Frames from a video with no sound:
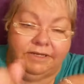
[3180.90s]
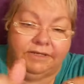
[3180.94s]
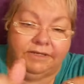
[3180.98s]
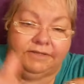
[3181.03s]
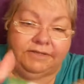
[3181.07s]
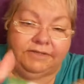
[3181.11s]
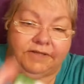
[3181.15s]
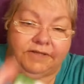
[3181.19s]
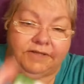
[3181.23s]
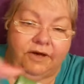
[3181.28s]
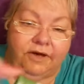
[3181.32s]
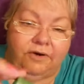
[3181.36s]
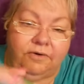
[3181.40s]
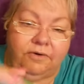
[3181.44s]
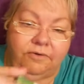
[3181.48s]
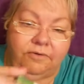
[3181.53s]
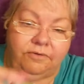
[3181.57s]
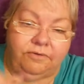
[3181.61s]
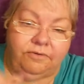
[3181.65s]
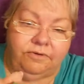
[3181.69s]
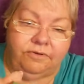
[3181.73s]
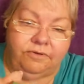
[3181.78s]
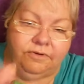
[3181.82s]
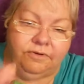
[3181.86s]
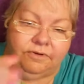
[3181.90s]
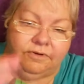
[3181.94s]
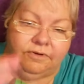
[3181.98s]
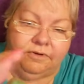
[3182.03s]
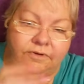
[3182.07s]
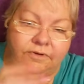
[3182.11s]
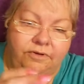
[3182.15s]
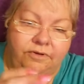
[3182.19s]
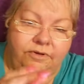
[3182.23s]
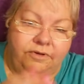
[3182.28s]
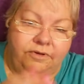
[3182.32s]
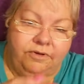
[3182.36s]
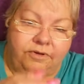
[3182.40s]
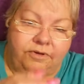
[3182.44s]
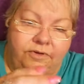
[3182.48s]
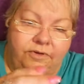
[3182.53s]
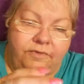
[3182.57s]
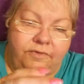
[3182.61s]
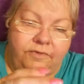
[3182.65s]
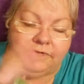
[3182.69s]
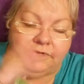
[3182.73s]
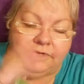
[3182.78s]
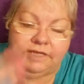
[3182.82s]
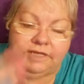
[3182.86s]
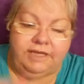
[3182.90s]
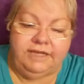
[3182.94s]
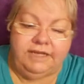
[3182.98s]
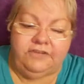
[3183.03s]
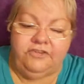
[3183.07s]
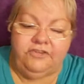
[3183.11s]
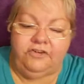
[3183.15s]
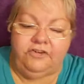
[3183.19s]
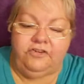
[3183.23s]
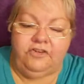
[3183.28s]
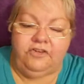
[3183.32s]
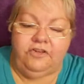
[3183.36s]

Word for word: So when you get your